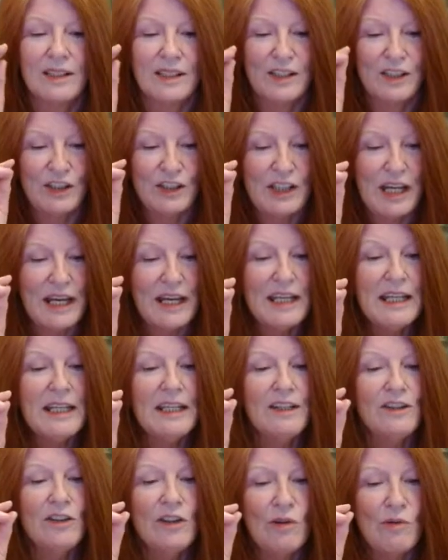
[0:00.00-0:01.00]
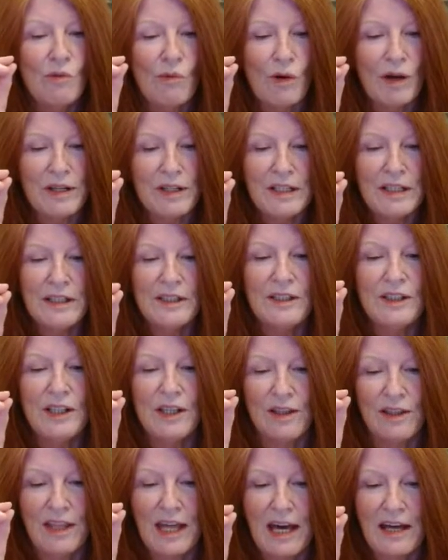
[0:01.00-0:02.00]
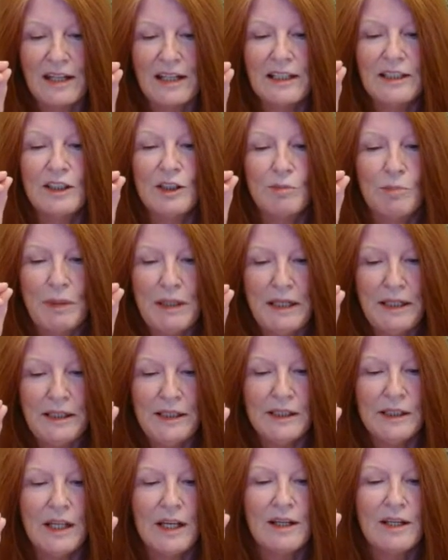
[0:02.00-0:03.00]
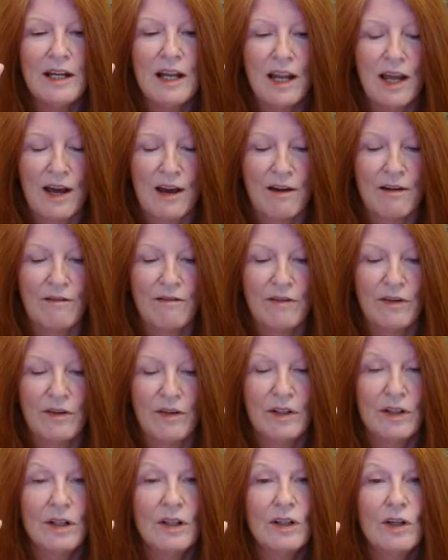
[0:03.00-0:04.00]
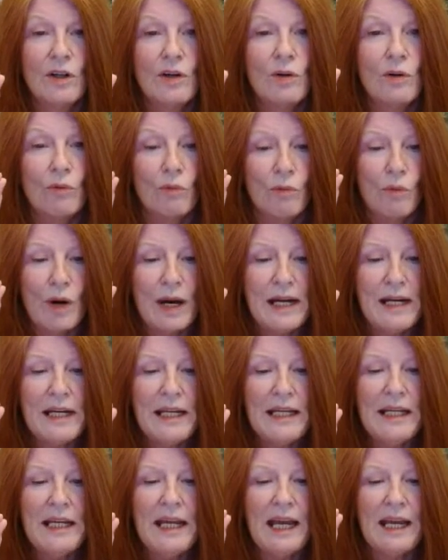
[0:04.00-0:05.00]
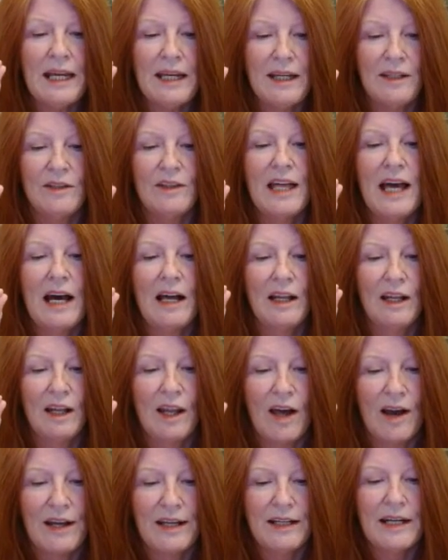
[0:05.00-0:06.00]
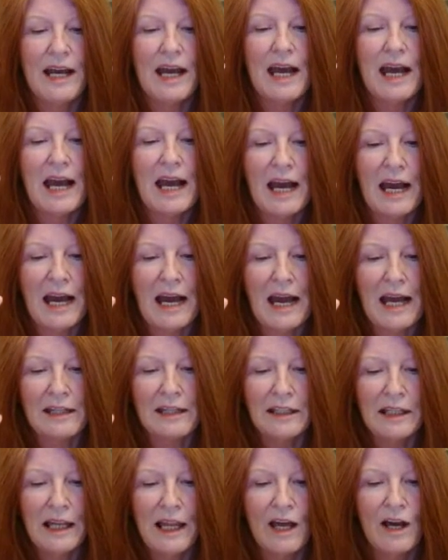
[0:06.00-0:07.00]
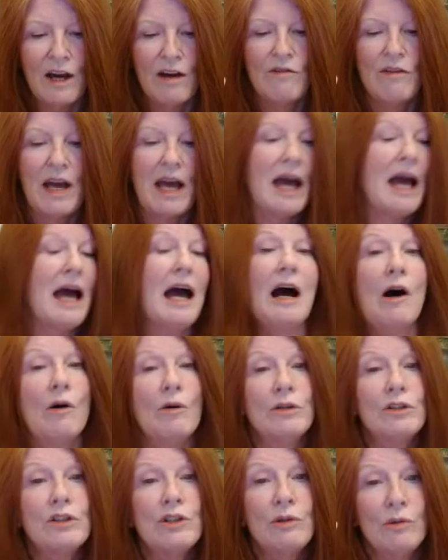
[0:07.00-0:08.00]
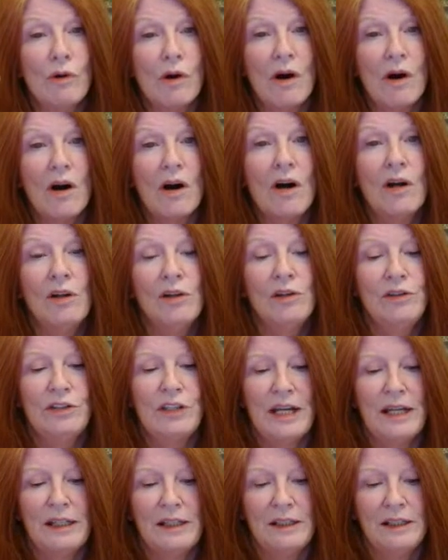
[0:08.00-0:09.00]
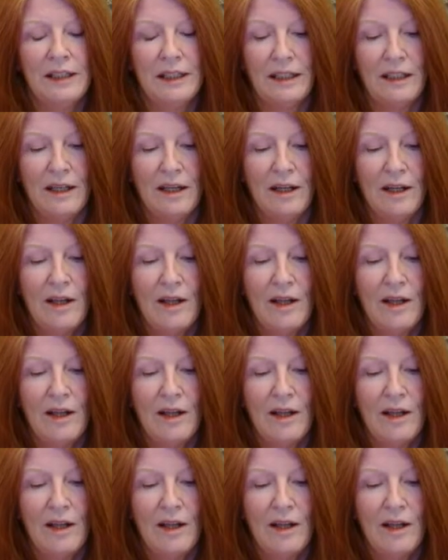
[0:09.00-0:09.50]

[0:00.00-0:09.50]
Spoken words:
Stay in the oneness that is peace and love. Radiate that light and love out to all daily.